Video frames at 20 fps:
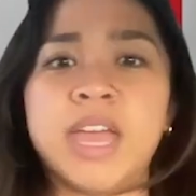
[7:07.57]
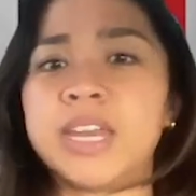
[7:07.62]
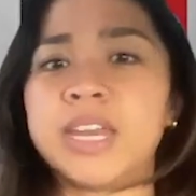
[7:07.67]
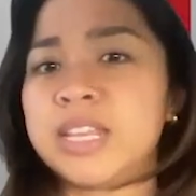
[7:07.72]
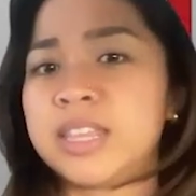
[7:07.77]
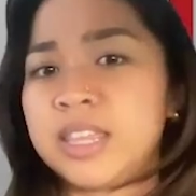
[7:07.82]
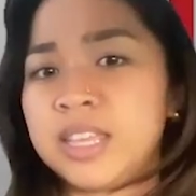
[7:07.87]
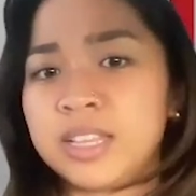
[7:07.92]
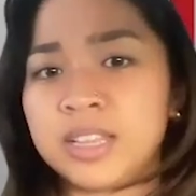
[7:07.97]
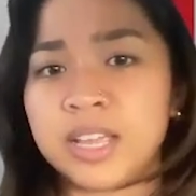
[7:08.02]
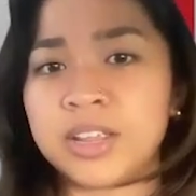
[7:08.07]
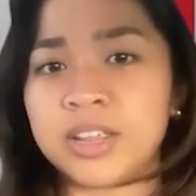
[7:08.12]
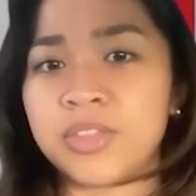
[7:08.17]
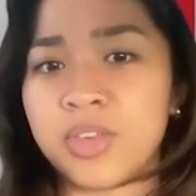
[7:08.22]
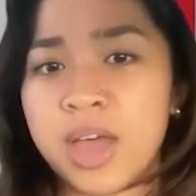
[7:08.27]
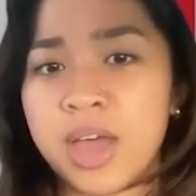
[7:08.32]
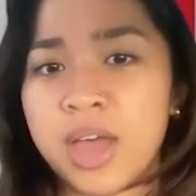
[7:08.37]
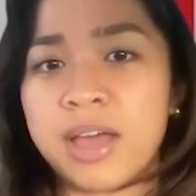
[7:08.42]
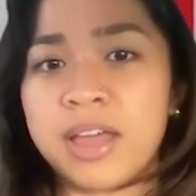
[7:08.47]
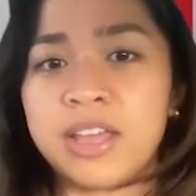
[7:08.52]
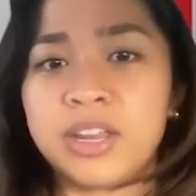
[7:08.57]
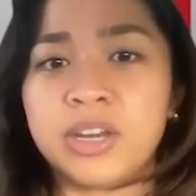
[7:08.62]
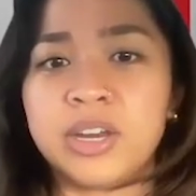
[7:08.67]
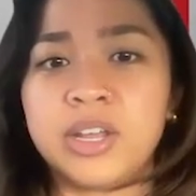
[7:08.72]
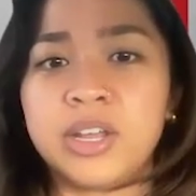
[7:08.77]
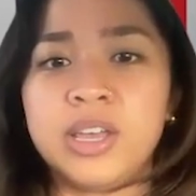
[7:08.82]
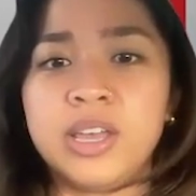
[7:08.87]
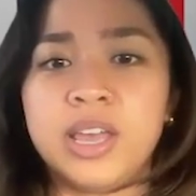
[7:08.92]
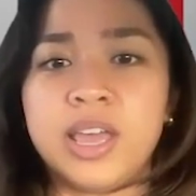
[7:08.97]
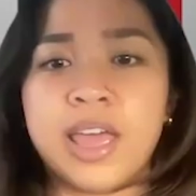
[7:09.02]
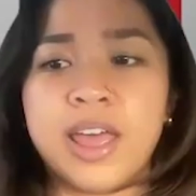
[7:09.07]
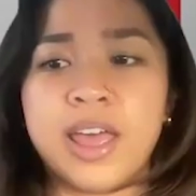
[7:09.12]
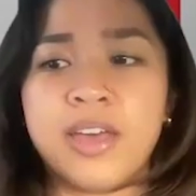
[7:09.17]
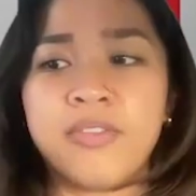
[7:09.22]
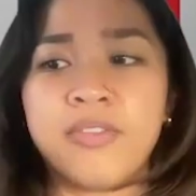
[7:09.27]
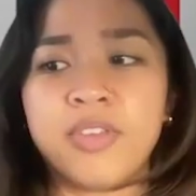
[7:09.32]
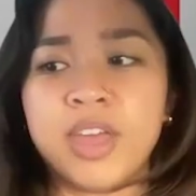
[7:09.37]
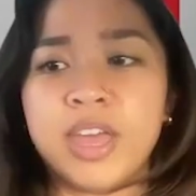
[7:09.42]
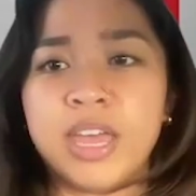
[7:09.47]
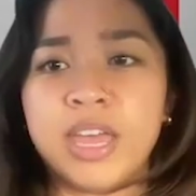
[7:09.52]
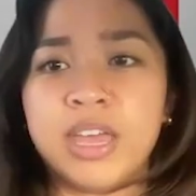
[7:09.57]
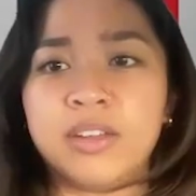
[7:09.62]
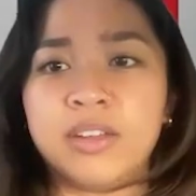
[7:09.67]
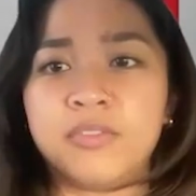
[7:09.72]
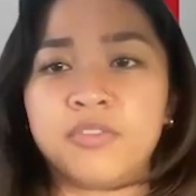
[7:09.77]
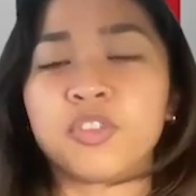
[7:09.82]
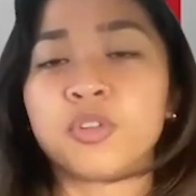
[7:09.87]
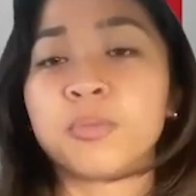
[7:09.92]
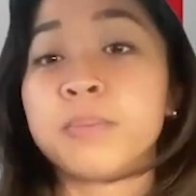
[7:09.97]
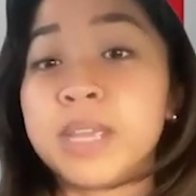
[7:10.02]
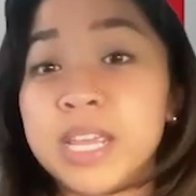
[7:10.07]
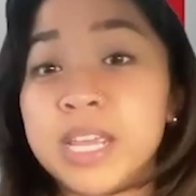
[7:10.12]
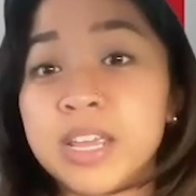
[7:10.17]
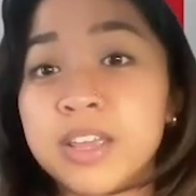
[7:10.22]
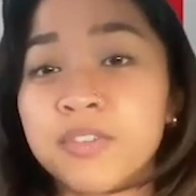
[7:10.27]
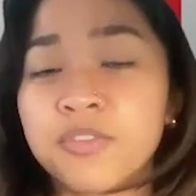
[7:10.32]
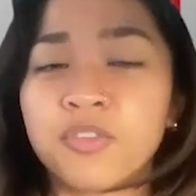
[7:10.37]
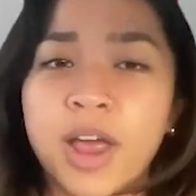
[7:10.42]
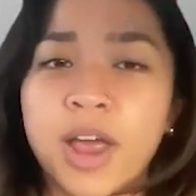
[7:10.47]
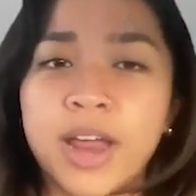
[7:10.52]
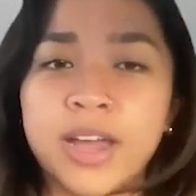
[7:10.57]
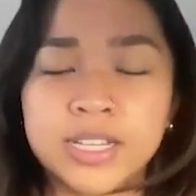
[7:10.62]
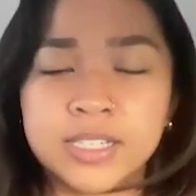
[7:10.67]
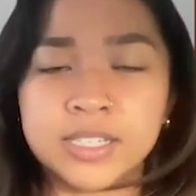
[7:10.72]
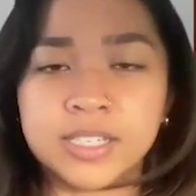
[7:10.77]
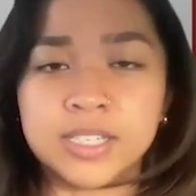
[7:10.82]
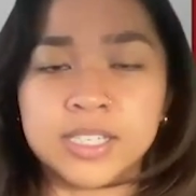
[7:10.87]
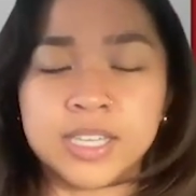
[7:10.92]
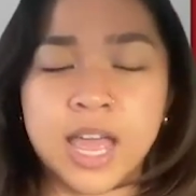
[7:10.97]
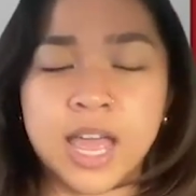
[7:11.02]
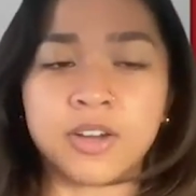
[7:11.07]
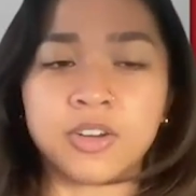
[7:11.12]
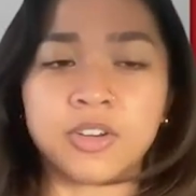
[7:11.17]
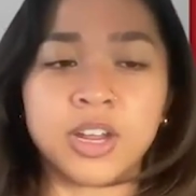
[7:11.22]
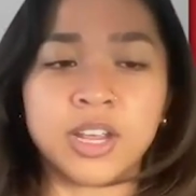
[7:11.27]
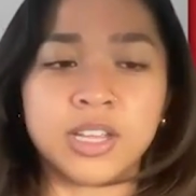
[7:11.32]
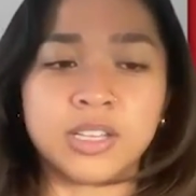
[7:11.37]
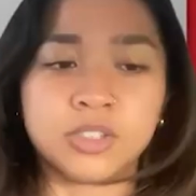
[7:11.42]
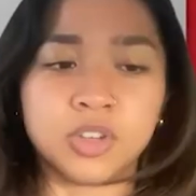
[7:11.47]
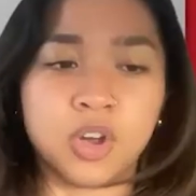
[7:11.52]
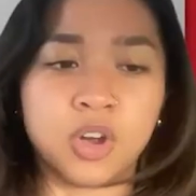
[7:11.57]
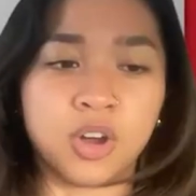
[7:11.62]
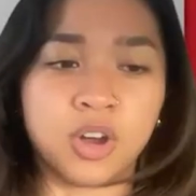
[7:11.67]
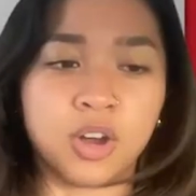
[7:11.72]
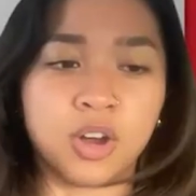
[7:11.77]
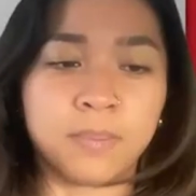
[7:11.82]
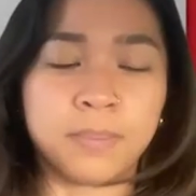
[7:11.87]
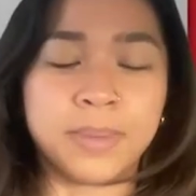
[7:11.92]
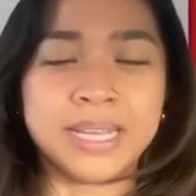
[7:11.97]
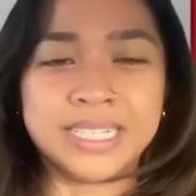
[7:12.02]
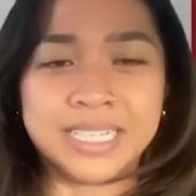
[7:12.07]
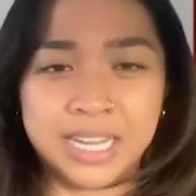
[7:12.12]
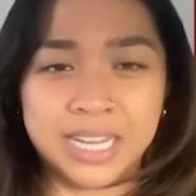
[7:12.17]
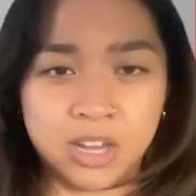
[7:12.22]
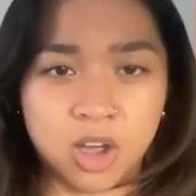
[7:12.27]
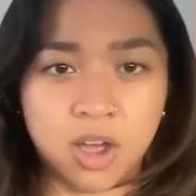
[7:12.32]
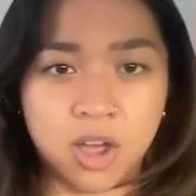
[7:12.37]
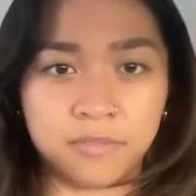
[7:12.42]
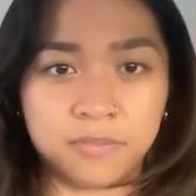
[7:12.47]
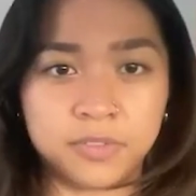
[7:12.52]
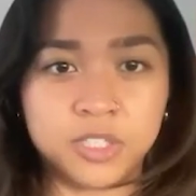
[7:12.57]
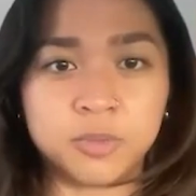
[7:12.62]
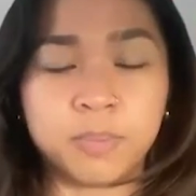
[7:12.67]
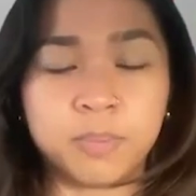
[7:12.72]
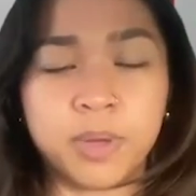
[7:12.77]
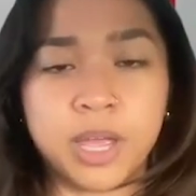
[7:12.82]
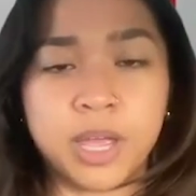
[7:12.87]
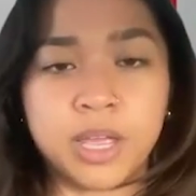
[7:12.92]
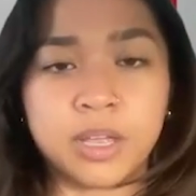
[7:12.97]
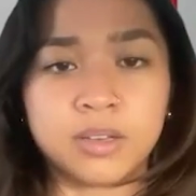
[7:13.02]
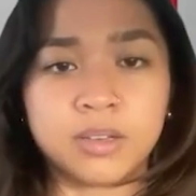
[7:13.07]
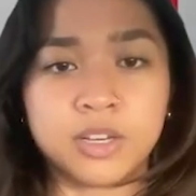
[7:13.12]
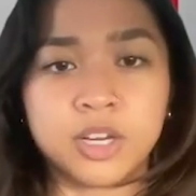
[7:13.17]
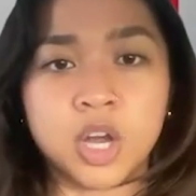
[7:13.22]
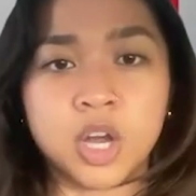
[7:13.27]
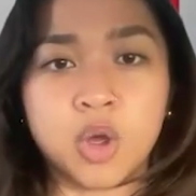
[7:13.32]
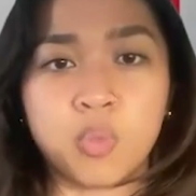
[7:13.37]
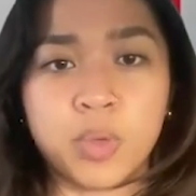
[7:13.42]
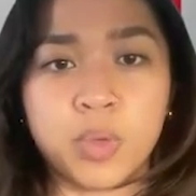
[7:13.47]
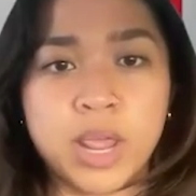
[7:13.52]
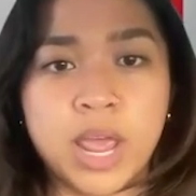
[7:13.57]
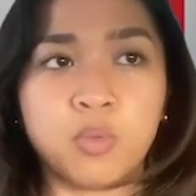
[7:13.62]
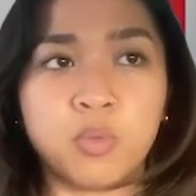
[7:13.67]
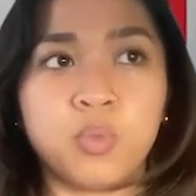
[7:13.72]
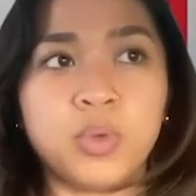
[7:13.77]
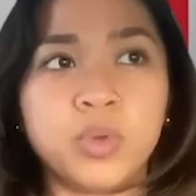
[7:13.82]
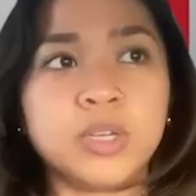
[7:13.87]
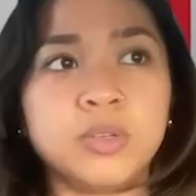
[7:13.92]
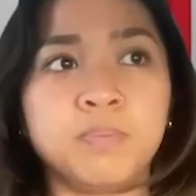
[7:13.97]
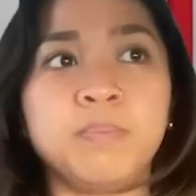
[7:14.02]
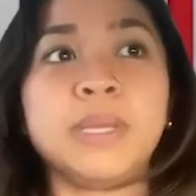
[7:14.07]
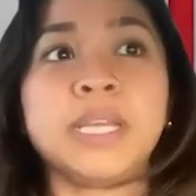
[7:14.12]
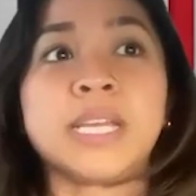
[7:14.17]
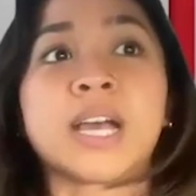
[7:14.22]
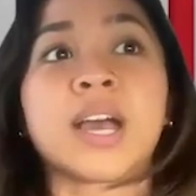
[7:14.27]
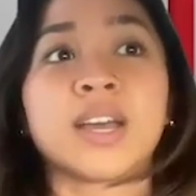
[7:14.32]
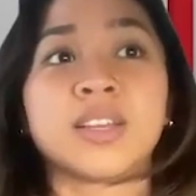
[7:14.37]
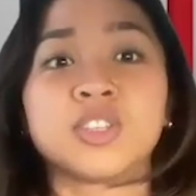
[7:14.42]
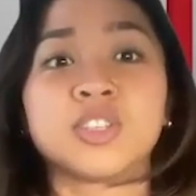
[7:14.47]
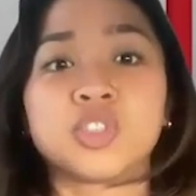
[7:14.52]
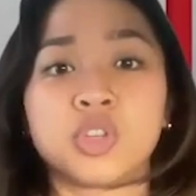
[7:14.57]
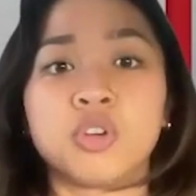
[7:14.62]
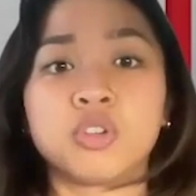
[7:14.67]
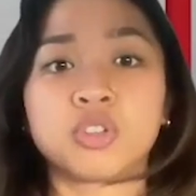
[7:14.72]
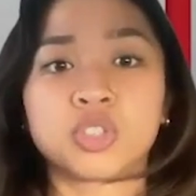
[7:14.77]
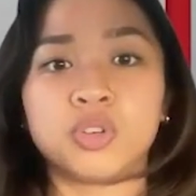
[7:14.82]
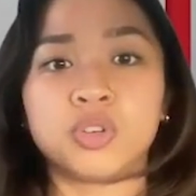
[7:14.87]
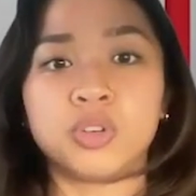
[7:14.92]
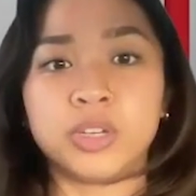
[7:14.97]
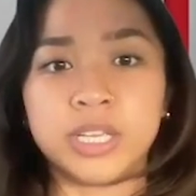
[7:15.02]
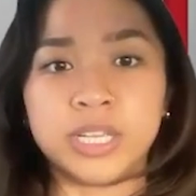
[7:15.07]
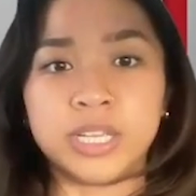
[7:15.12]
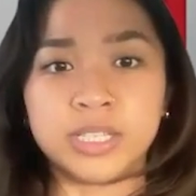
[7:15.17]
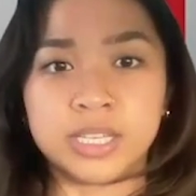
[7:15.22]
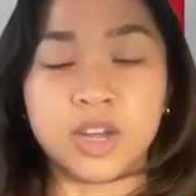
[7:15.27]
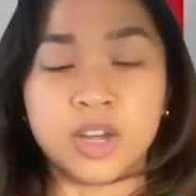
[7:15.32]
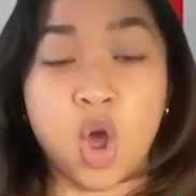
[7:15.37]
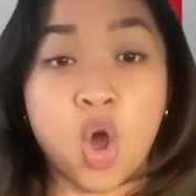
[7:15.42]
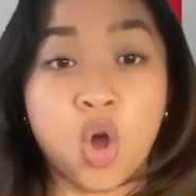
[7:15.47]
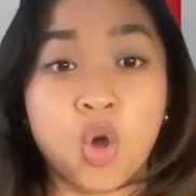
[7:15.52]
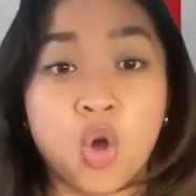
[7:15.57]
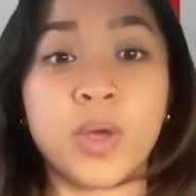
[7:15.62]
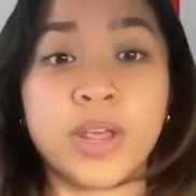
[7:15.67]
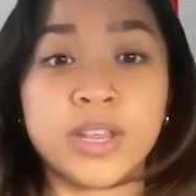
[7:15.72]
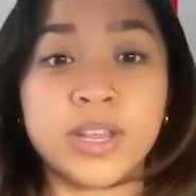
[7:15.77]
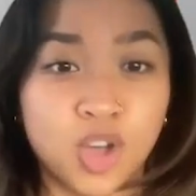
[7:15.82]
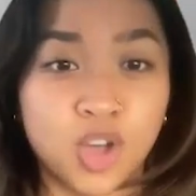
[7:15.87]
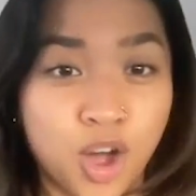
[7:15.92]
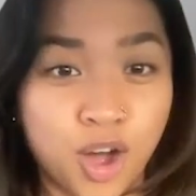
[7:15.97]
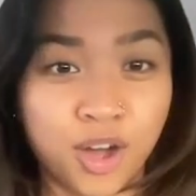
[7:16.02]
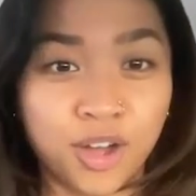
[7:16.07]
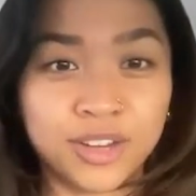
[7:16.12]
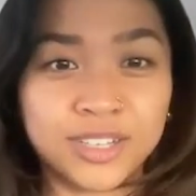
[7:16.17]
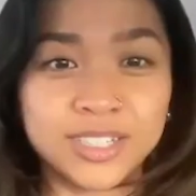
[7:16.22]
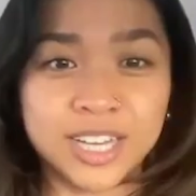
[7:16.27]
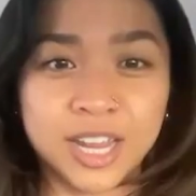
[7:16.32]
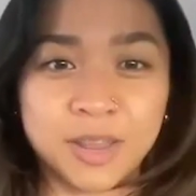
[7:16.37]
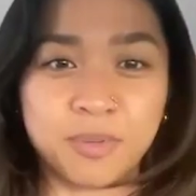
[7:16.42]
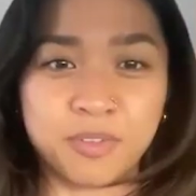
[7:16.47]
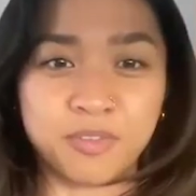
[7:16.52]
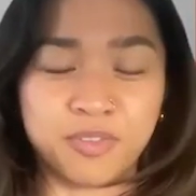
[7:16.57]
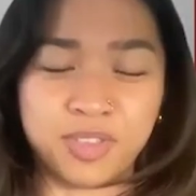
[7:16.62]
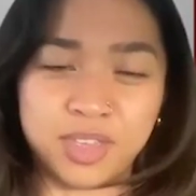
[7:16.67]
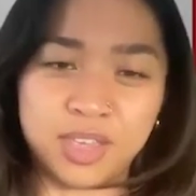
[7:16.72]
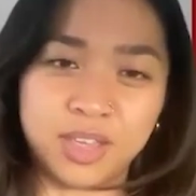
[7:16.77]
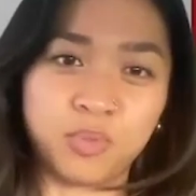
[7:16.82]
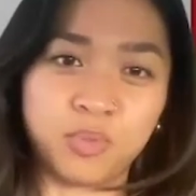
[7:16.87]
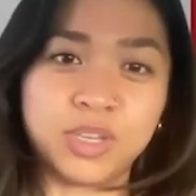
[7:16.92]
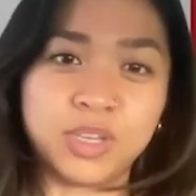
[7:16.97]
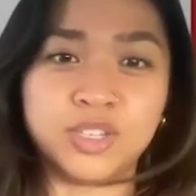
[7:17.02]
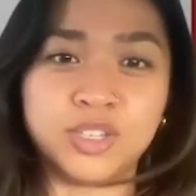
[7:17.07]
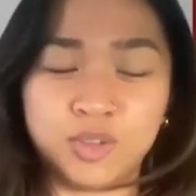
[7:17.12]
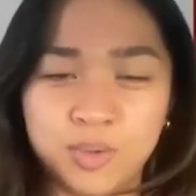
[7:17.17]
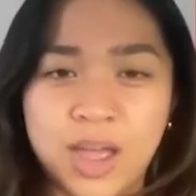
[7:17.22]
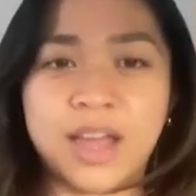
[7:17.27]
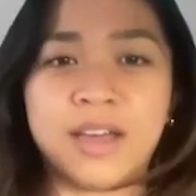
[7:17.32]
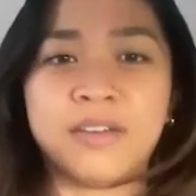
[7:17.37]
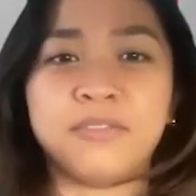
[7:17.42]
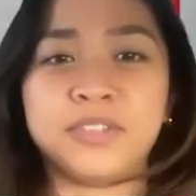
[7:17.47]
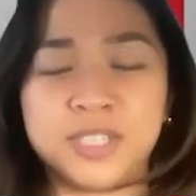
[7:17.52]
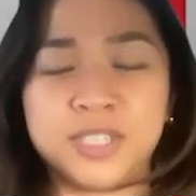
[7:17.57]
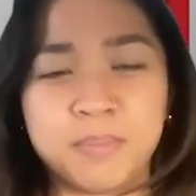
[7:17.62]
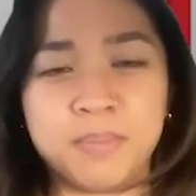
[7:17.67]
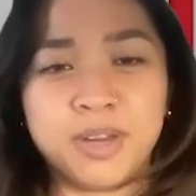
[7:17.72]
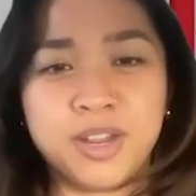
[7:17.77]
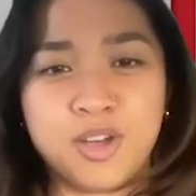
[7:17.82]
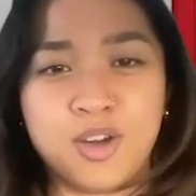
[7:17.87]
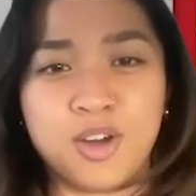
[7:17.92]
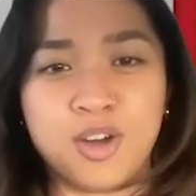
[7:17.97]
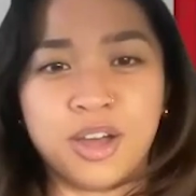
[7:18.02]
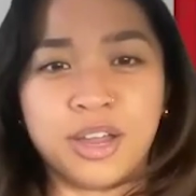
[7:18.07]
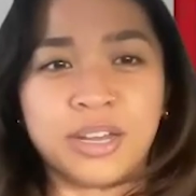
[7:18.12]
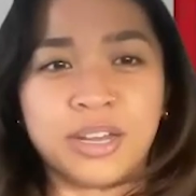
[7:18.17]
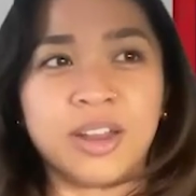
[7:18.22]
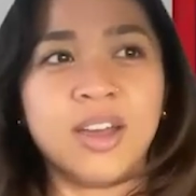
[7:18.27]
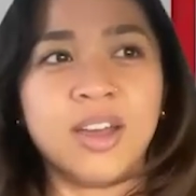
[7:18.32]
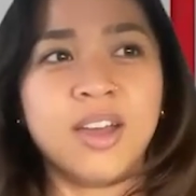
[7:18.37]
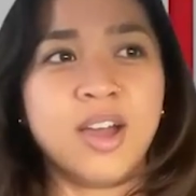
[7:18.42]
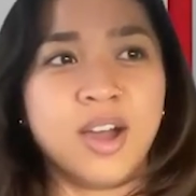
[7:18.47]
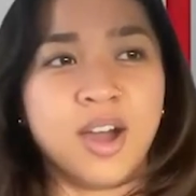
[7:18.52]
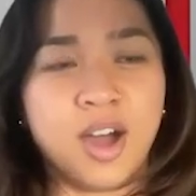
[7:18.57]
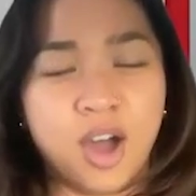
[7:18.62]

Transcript: anything like that. And then for me, Fridays and Saturdays are my day offs. But we because social is an always on type of thing, we do have somebody on